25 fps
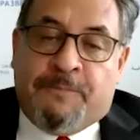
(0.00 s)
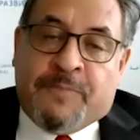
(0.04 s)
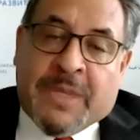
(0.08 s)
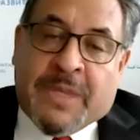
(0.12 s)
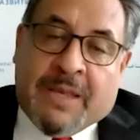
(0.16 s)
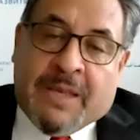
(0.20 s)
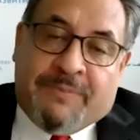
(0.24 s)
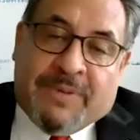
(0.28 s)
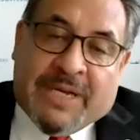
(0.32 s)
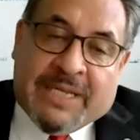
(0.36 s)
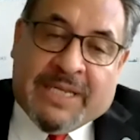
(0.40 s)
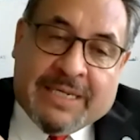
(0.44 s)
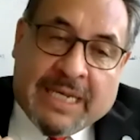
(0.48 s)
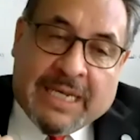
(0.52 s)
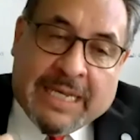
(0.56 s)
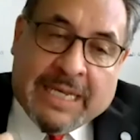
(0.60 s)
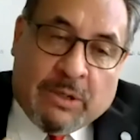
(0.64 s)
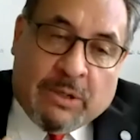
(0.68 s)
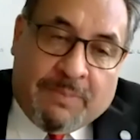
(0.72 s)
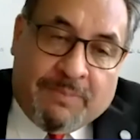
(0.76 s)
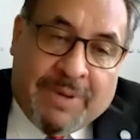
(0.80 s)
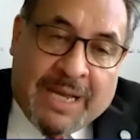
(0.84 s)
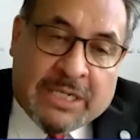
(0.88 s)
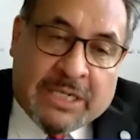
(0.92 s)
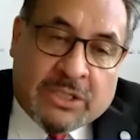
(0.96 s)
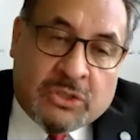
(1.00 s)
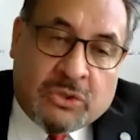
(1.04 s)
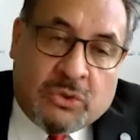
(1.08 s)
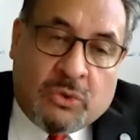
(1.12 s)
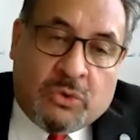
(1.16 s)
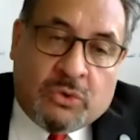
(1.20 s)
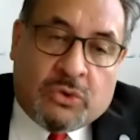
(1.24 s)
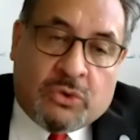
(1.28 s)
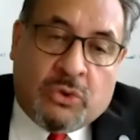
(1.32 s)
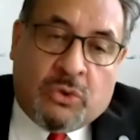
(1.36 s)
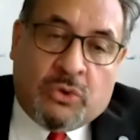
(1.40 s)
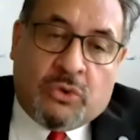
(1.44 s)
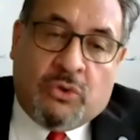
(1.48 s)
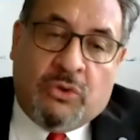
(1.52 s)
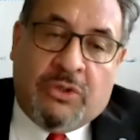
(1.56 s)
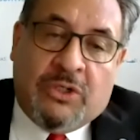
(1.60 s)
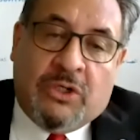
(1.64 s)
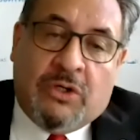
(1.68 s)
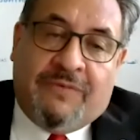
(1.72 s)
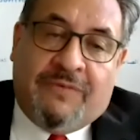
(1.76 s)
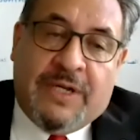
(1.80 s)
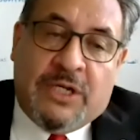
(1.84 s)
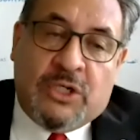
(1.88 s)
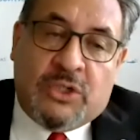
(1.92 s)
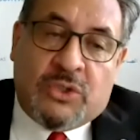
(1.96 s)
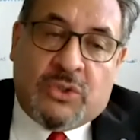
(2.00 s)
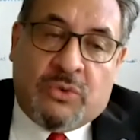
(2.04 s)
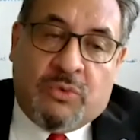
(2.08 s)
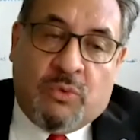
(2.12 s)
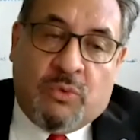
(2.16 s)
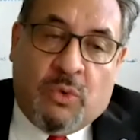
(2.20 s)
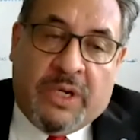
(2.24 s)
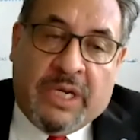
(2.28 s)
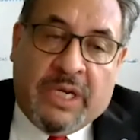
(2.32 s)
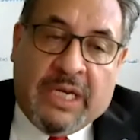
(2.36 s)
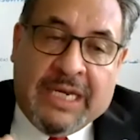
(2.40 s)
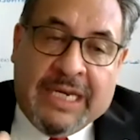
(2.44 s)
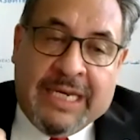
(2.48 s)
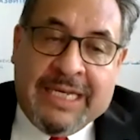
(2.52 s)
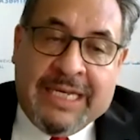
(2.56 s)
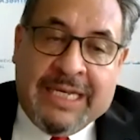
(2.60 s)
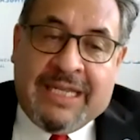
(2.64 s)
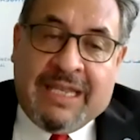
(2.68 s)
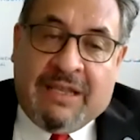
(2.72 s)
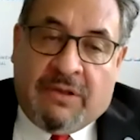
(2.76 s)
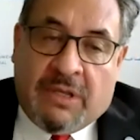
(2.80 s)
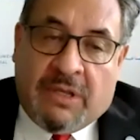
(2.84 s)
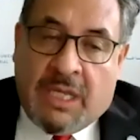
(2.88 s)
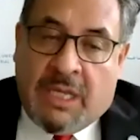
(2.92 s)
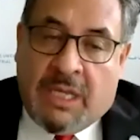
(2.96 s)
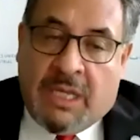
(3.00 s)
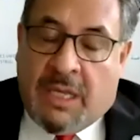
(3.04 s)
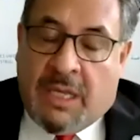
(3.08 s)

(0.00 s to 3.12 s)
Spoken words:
But back to innovation, in the